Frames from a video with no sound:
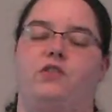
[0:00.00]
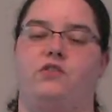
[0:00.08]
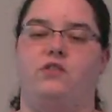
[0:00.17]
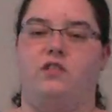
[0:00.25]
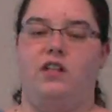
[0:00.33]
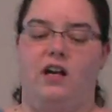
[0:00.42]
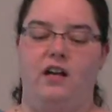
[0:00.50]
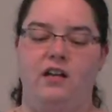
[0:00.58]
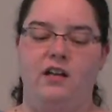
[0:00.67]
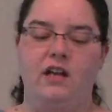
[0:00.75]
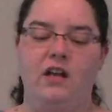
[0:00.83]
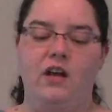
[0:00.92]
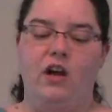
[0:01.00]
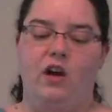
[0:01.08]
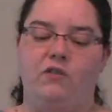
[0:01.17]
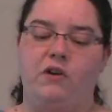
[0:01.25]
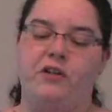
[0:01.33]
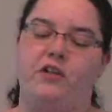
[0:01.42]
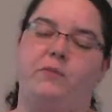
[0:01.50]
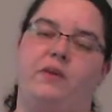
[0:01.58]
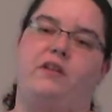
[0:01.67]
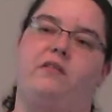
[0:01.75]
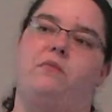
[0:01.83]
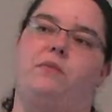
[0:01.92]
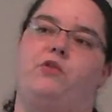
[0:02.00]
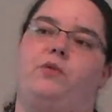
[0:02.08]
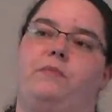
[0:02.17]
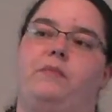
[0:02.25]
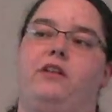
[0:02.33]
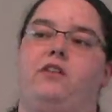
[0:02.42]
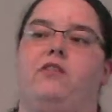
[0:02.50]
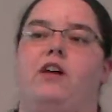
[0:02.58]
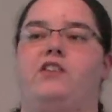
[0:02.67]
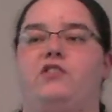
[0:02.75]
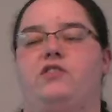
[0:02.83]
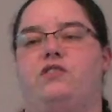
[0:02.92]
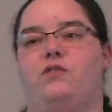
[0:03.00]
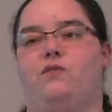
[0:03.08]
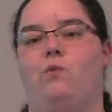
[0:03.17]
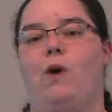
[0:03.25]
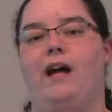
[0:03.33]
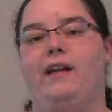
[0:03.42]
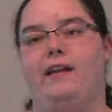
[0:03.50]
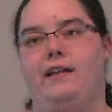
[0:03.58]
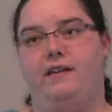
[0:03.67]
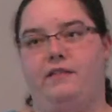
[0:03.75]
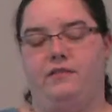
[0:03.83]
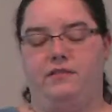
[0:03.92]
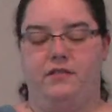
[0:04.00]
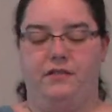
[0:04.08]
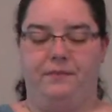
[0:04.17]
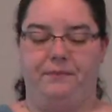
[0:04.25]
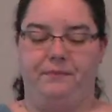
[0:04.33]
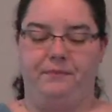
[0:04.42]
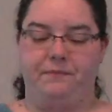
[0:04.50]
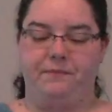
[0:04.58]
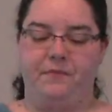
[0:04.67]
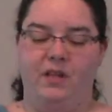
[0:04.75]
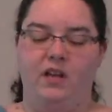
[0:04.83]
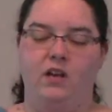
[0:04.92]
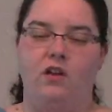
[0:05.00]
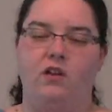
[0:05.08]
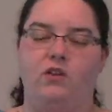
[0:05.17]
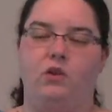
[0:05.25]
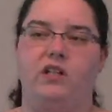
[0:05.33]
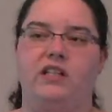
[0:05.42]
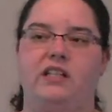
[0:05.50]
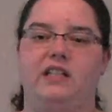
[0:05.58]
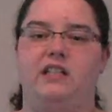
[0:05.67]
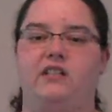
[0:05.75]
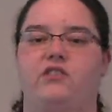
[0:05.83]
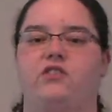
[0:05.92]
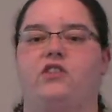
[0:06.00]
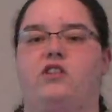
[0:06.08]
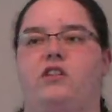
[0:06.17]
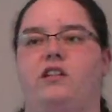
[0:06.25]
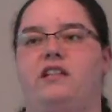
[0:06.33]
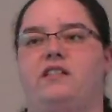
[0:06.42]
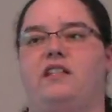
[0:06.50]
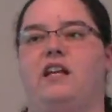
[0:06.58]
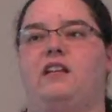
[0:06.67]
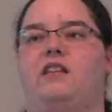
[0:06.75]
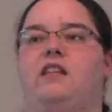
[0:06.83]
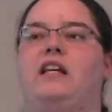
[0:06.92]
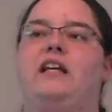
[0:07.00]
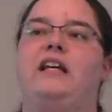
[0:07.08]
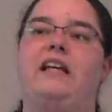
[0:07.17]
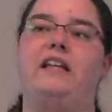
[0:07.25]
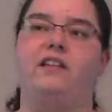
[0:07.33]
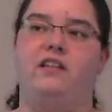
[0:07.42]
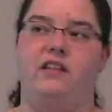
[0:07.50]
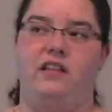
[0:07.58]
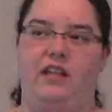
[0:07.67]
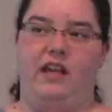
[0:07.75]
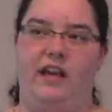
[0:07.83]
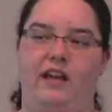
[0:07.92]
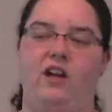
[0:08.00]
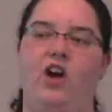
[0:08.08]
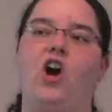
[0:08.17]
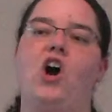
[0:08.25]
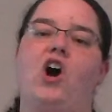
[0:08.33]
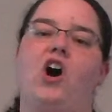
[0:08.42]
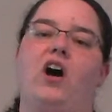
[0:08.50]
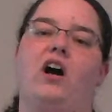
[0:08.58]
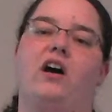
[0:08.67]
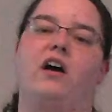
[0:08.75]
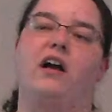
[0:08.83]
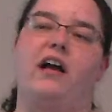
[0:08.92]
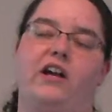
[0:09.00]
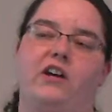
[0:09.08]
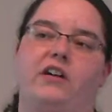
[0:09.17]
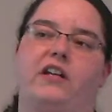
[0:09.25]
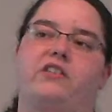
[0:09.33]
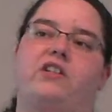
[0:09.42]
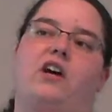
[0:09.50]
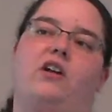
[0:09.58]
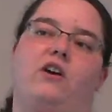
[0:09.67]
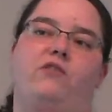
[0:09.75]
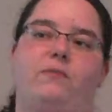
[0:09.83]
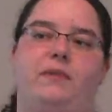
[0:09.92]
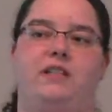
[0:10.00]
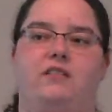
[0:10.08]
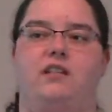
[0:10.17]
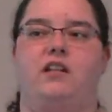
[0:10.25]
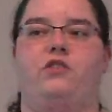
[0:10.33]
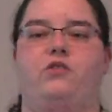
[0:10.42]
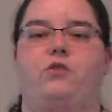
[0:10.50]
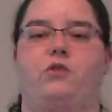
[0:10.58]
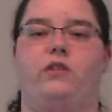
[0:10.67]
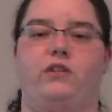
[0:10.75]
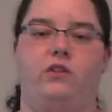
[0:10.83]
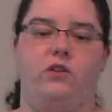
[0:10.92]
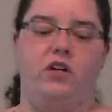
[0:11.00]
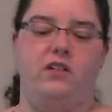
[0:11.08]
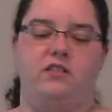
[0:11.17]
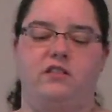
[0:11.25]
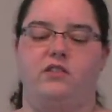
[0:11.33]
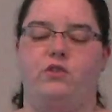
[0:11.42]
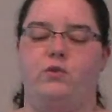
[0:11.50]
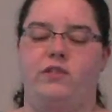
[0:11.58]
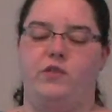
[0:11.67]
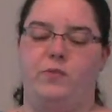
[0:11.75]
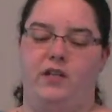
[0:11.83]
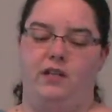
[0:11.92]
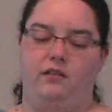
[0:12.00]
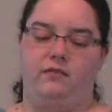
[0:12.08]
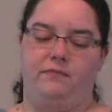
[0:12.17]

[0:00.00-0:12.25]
There's a lot of argument between meteorologists of why it ends. The only thing that is certain is that the air gets cut off from the inside of the tornado, causing it to quit spinning.